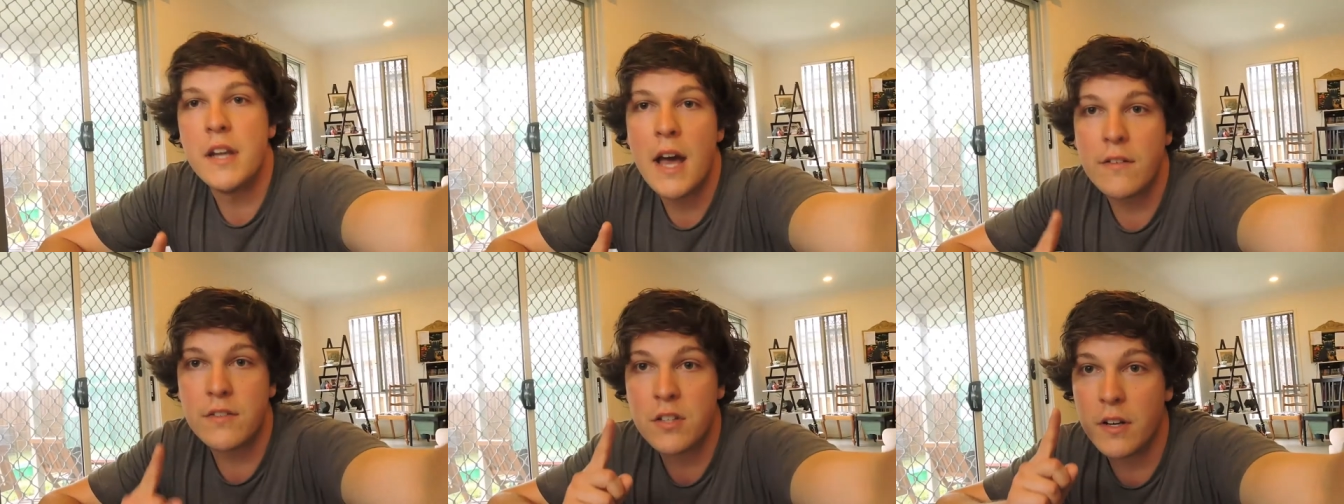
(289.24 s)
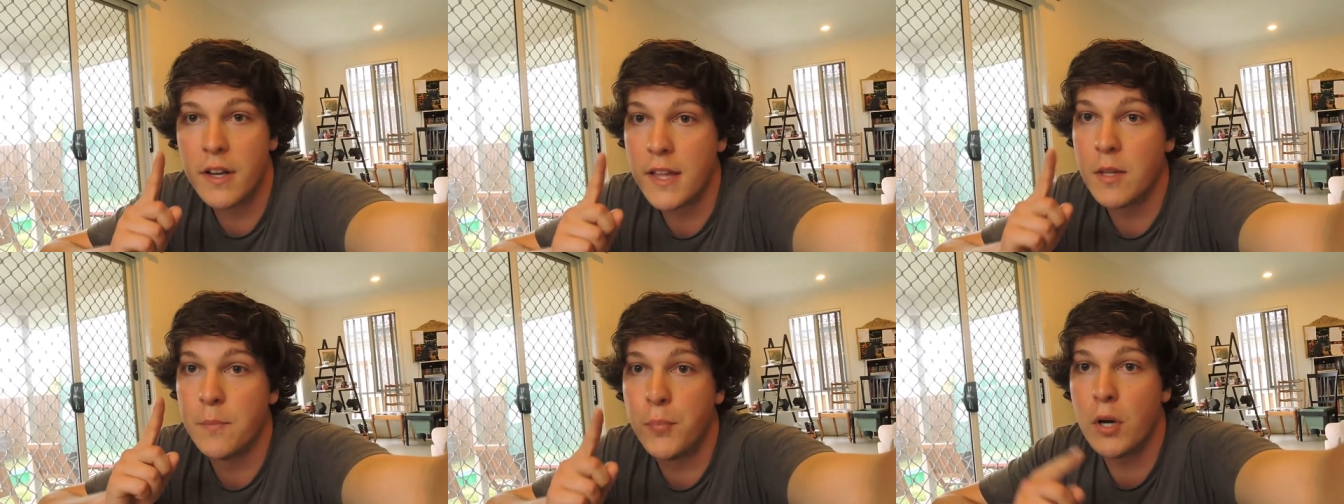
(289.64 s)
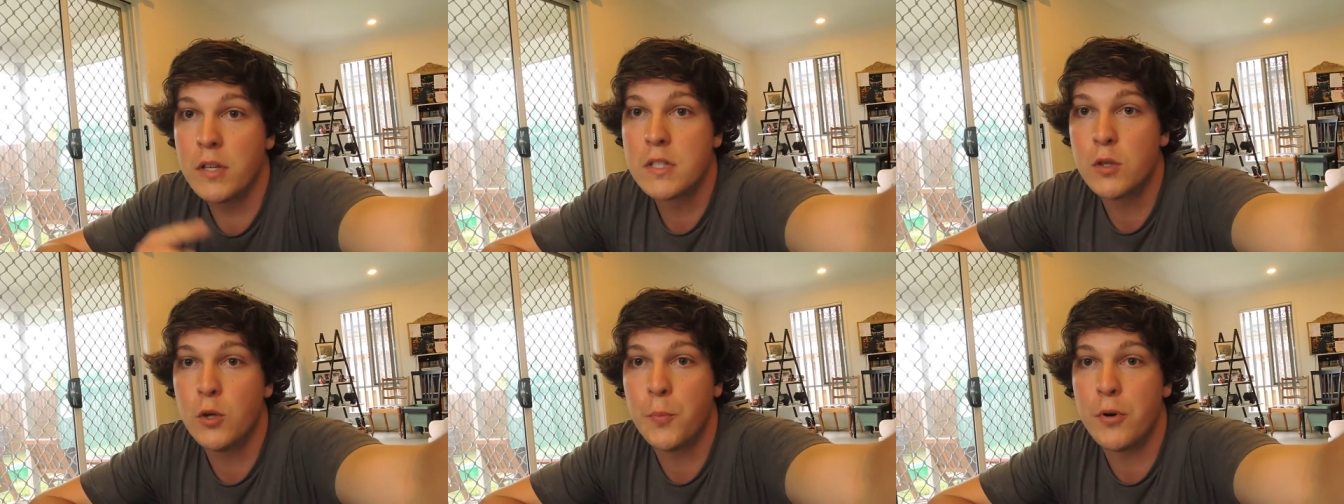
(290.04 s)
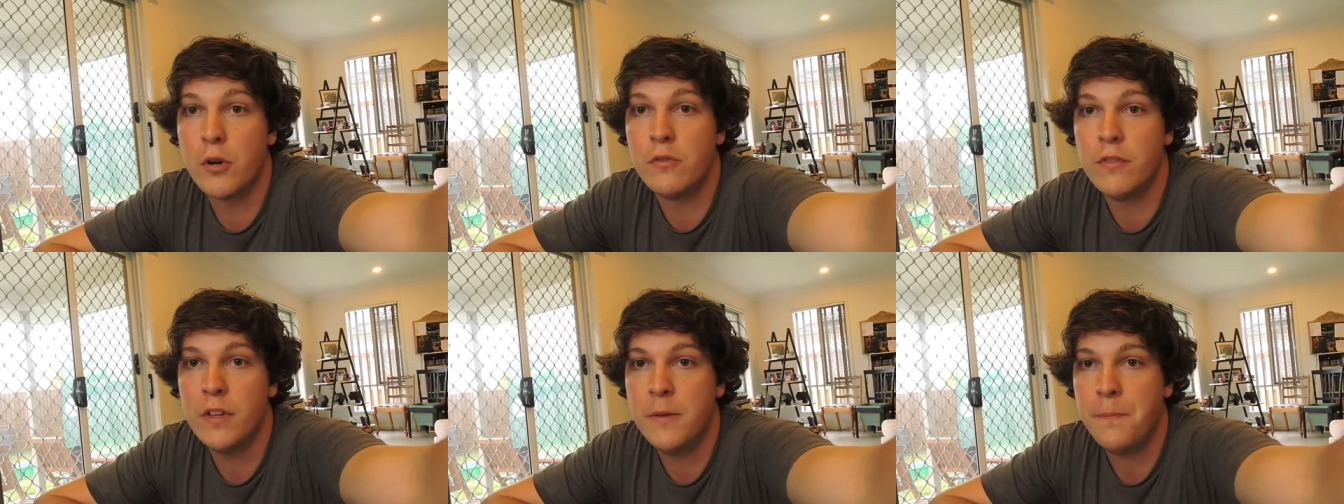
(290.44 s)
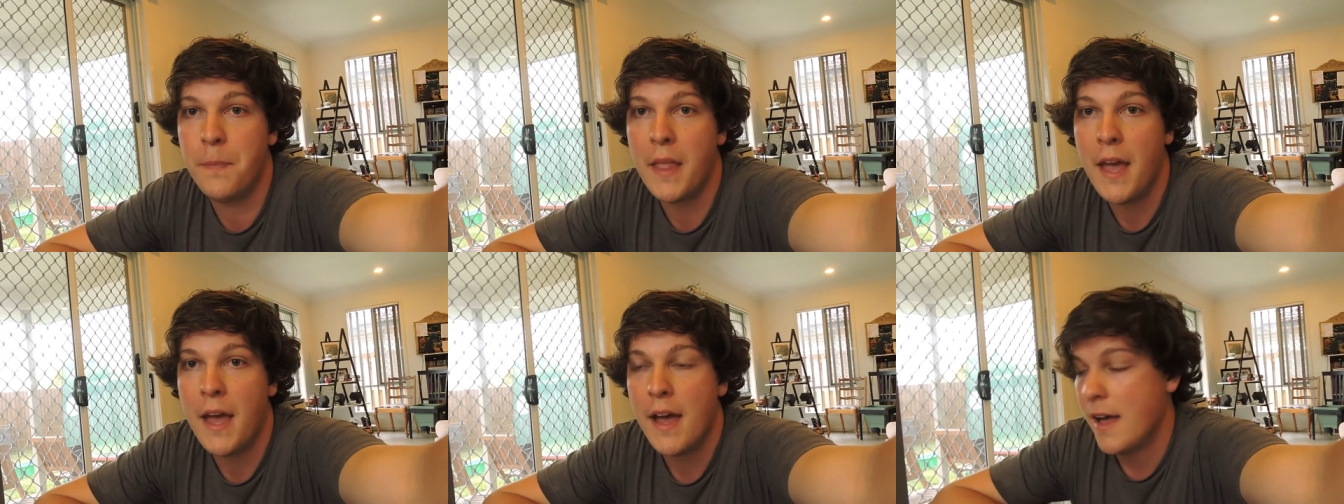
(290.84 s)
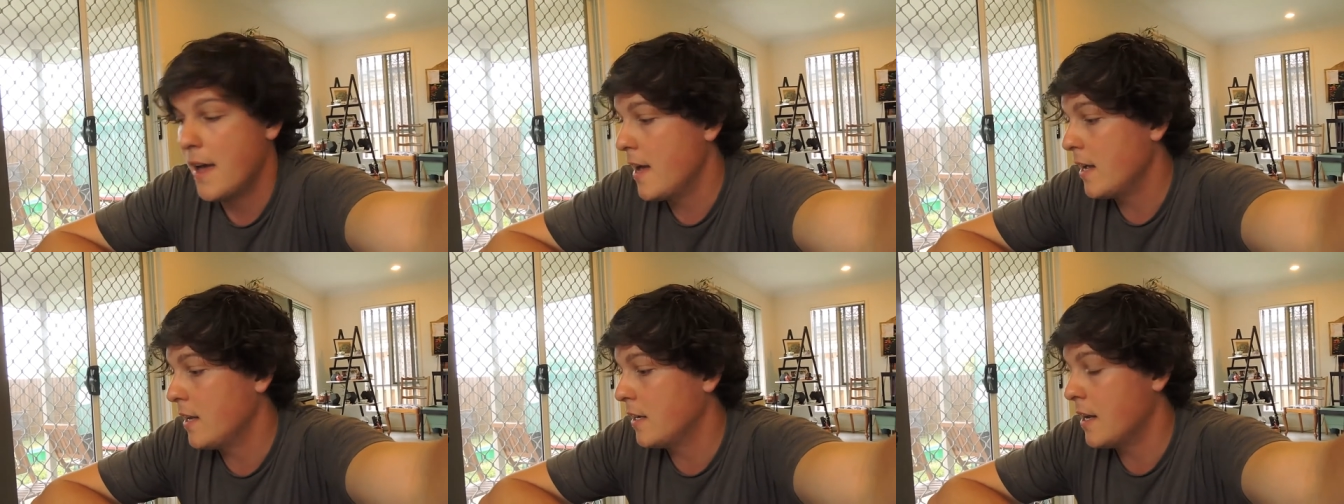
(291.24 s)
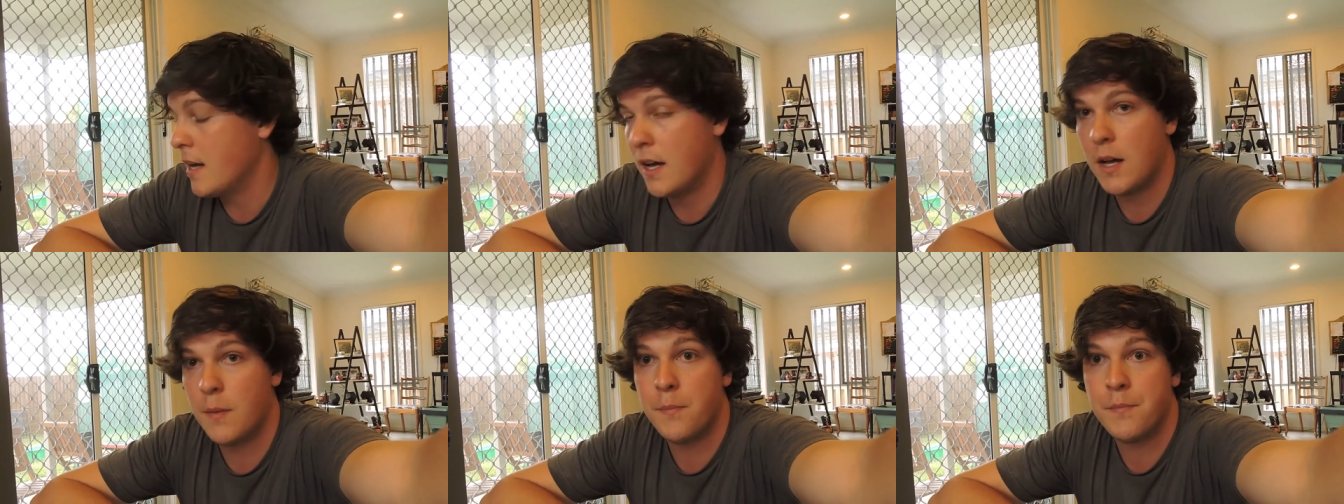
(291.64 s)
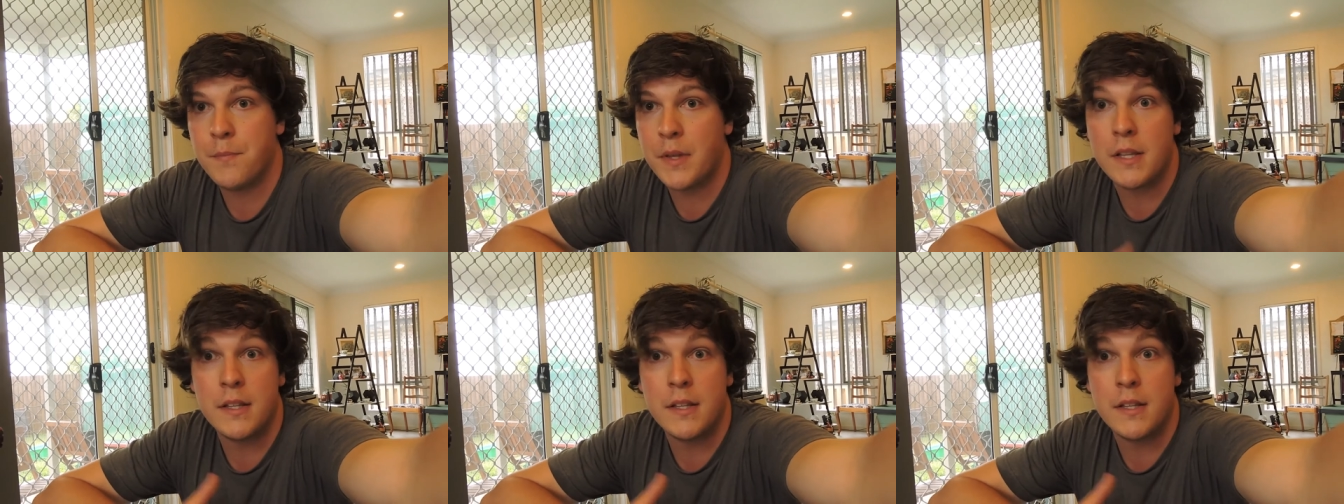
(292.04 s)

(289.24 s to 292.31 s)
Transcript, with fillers: now I've just got to get the boss to approve it and um,